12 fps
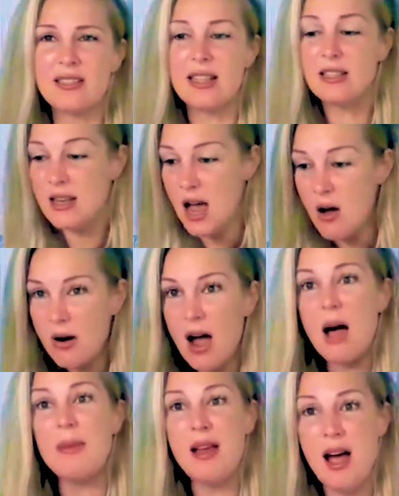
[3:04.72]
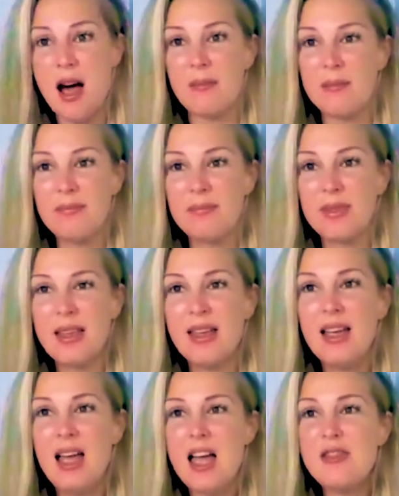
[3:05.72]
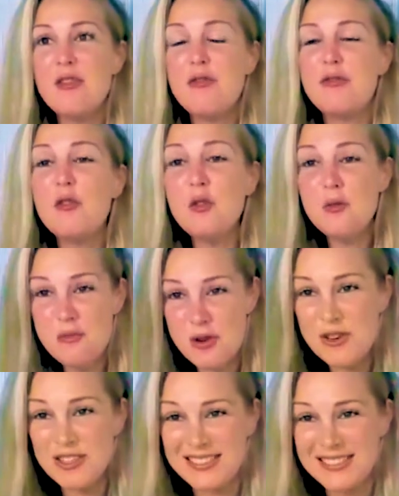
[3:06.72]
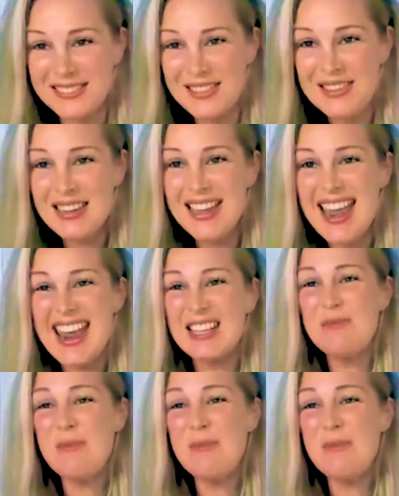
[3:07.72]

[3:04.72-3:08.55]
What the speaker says: that's now coming up. And the full moon is